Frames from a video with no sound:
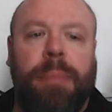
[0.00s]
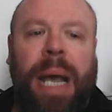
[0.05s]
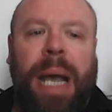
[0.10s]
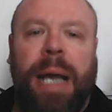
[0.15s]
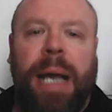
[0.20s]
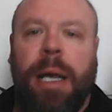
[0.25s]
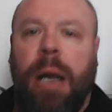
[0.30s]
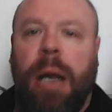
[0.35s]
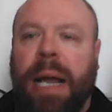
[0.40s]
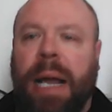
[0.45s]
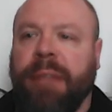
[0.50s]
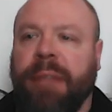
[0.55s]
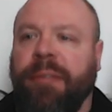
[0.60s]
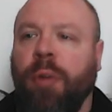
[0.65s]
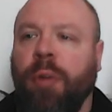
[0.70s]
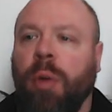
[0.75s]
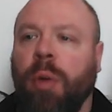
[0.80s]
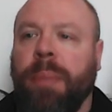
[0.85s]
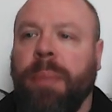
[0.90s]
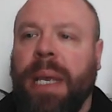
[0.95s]
back at
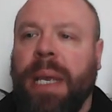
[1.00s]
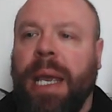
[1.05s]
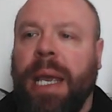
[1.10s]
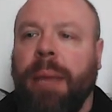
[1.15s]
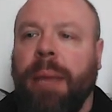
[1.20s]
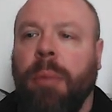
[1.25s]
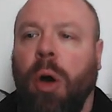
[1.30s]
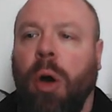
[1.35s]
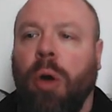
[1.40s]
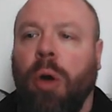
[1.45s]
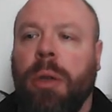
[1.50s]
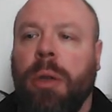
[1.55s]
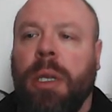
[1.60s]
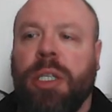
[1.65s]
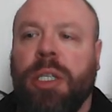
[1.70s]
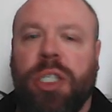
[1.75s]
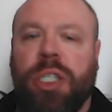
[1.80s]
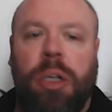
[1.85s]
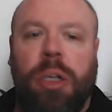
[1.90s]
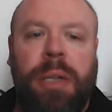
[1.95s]
4 p.m. on
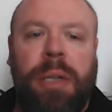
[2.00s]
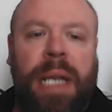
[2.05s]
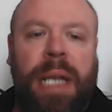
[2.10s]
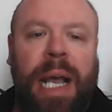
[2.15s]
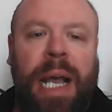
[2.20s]
Sunday